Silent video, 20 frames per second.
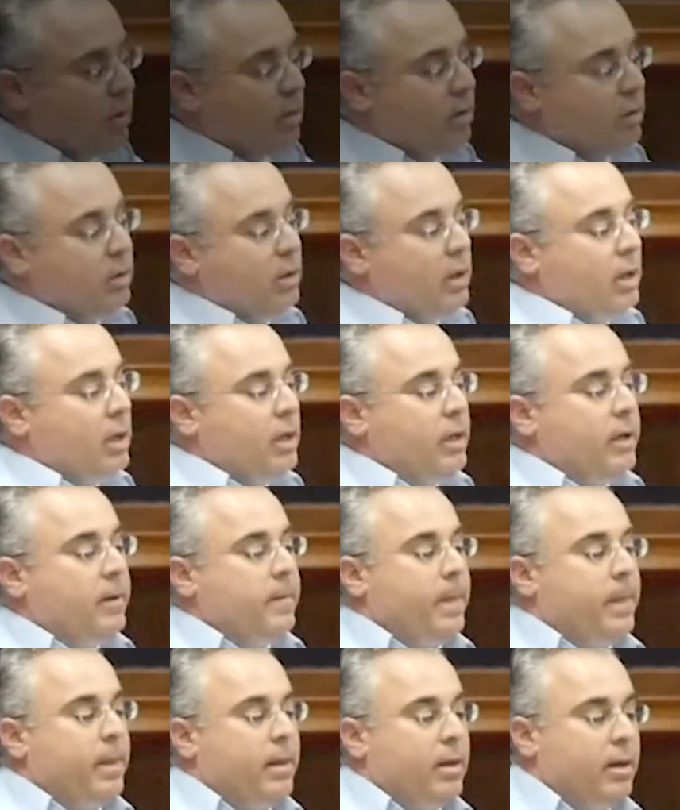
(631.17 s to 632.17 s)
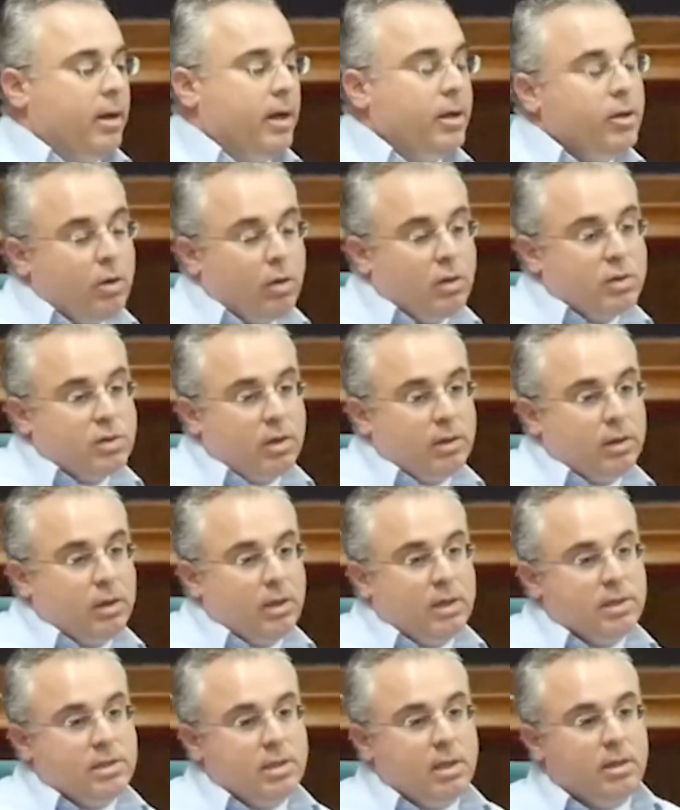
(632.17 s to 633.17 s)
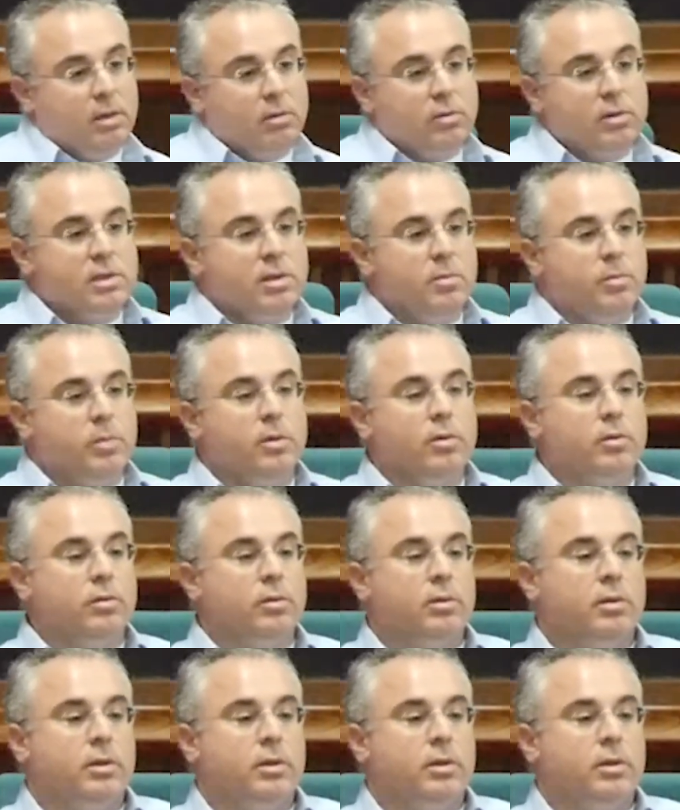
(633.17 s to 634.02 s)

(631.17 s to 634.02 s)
on, and you also analyze data on the CPU.